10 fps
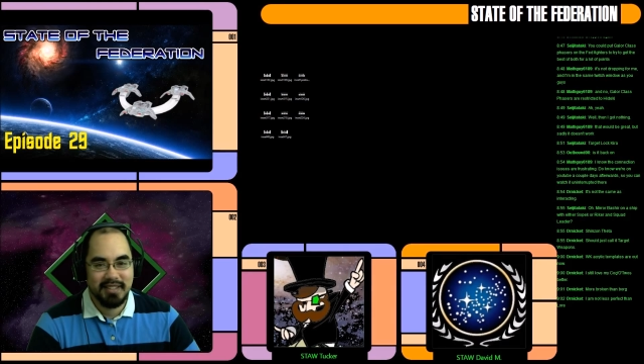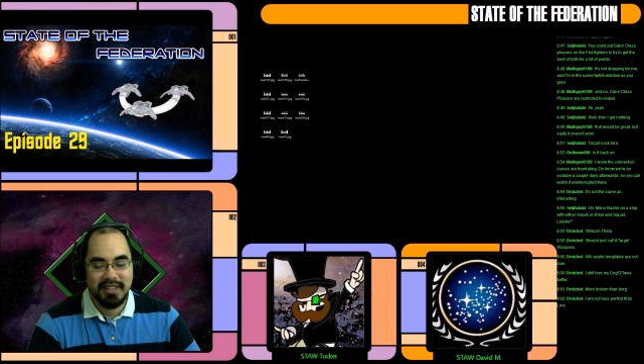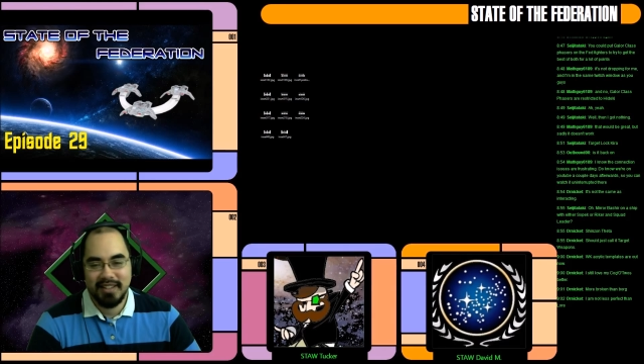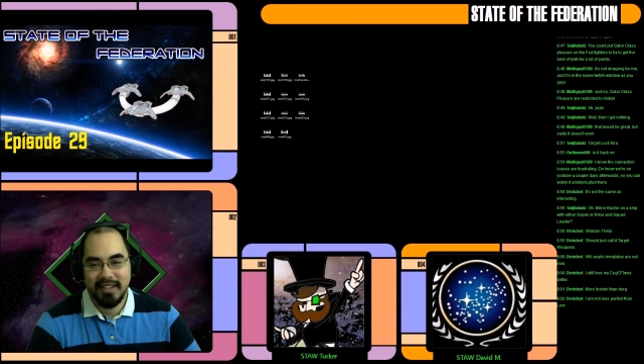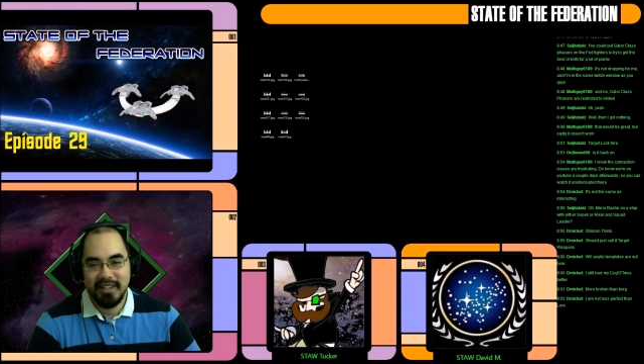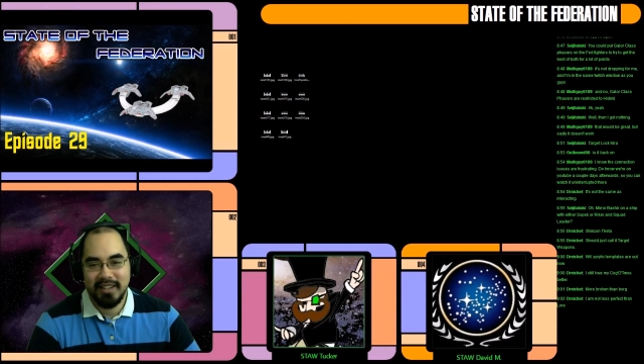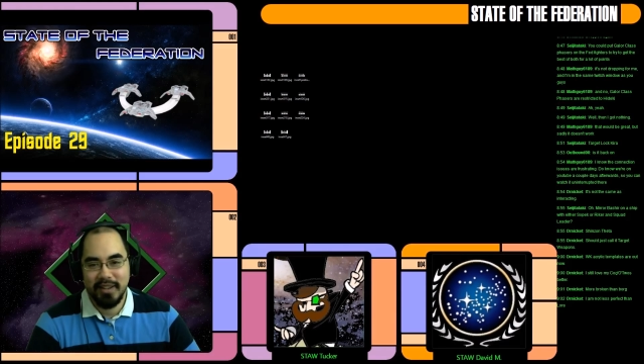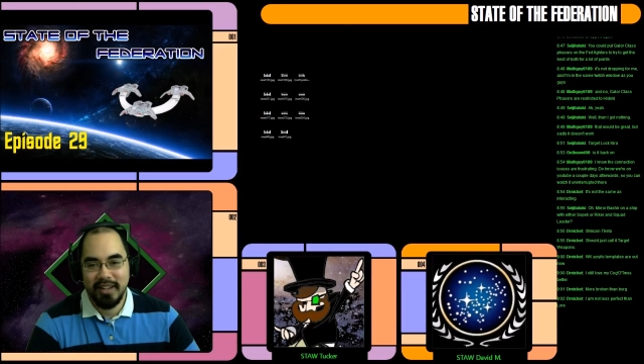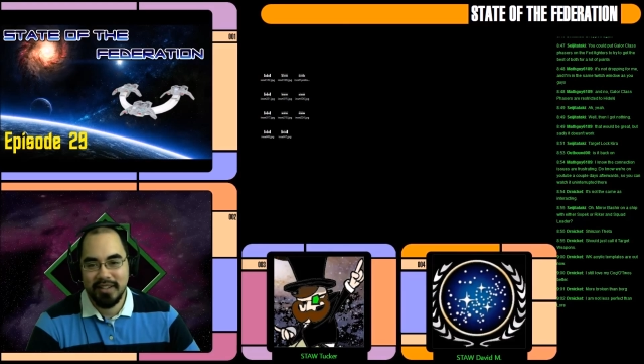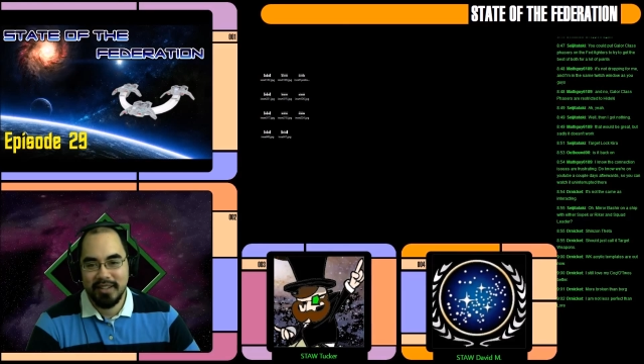No, I didn't know
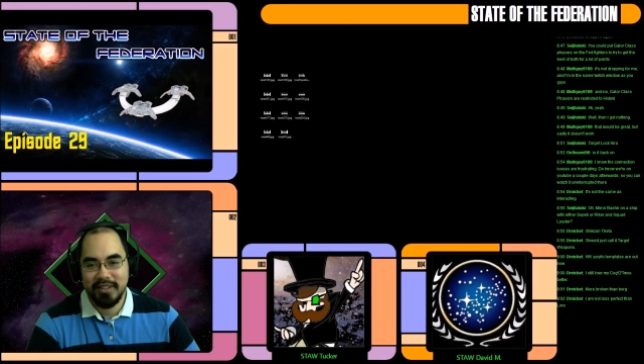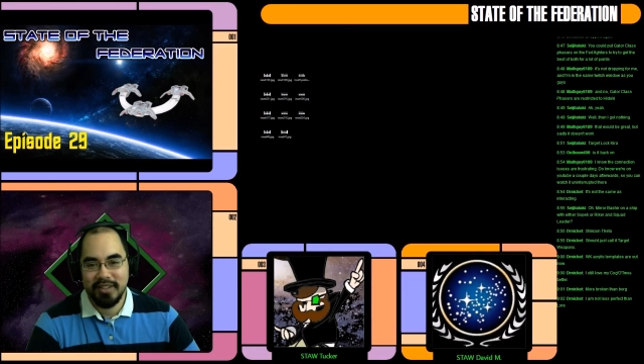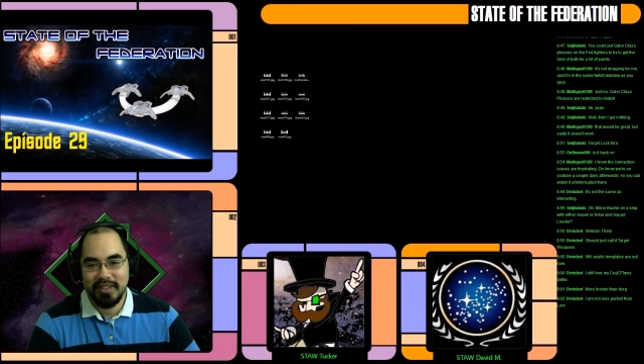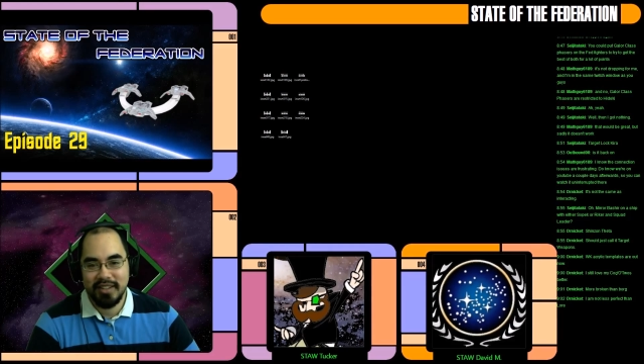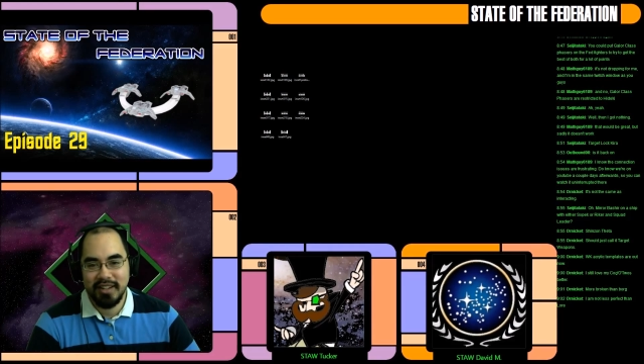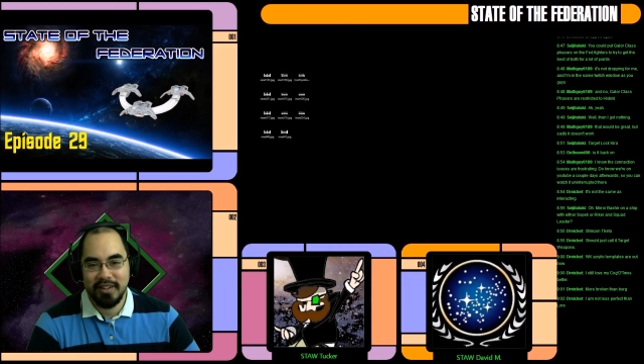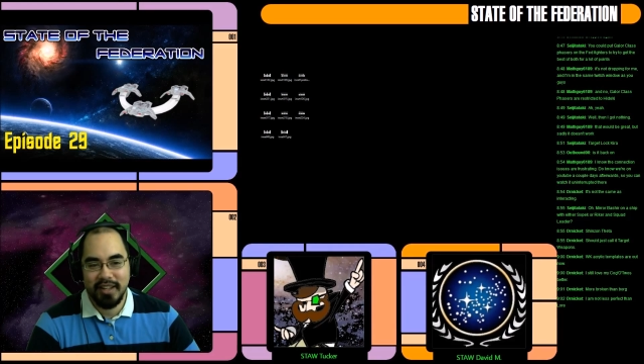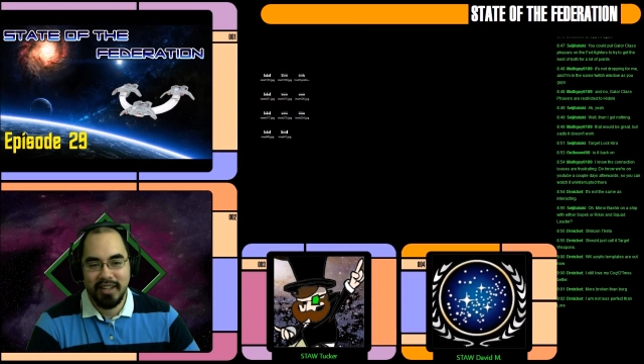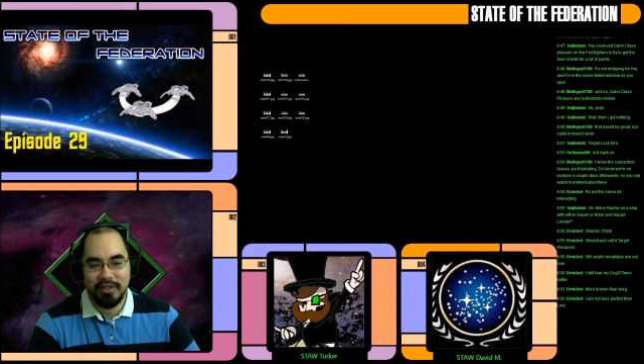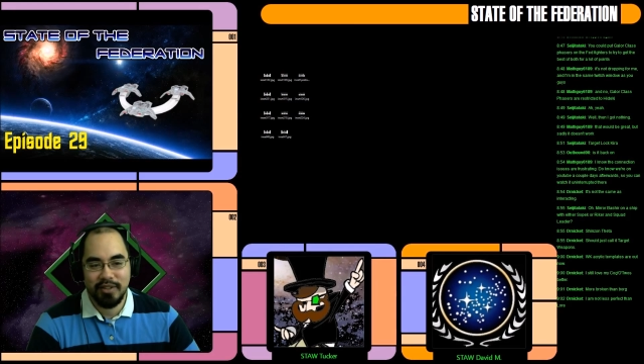that until just
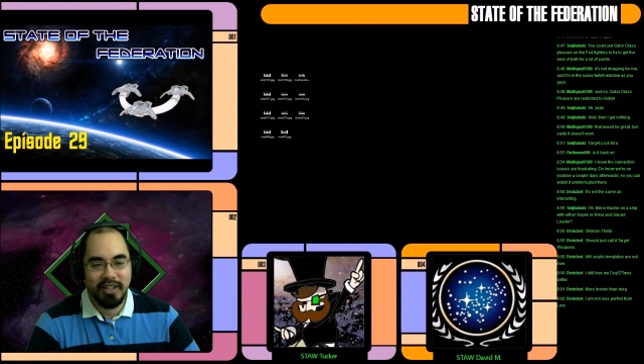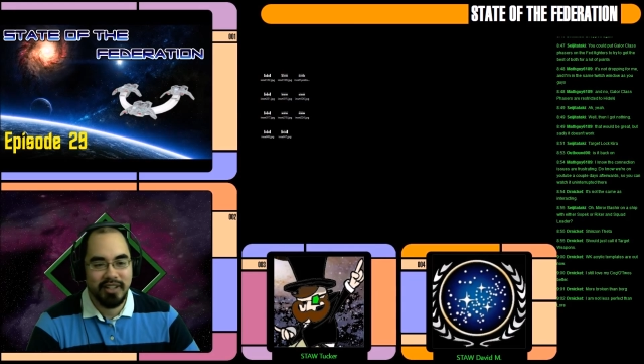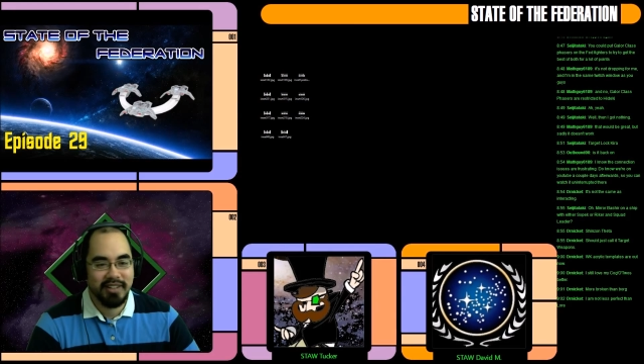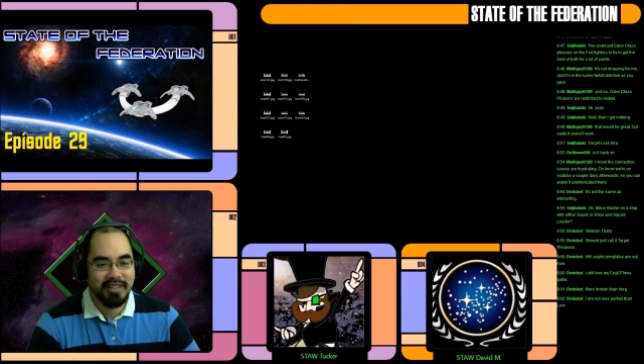like yesterday.